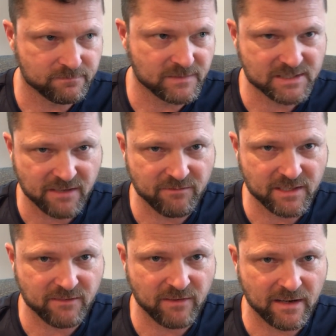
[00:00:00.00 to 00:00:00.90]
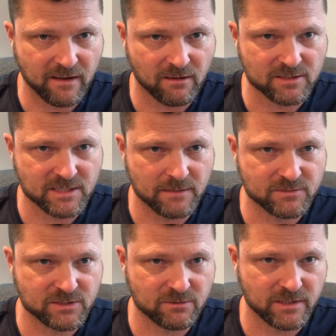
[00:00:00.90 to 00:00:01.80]
let's say $55
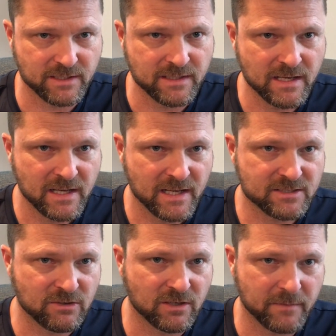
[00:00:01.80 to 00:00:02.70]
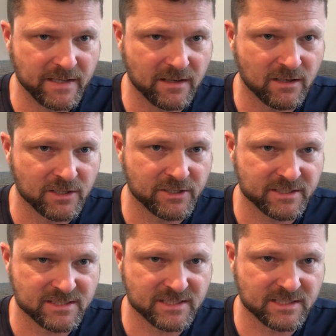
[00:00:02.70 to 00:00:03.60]
times 3, it's going to be
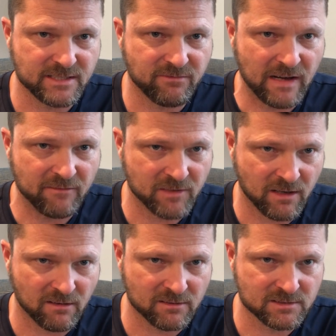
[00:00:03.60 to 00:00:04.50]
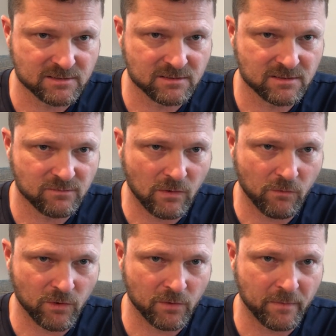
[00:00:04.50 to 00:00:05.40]
$165 what
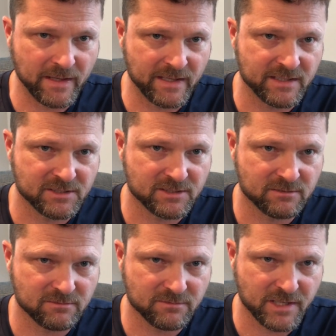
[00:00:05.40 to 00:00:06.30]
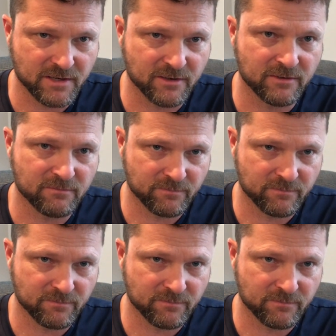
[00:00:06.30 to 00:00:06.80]
we're going to pay each year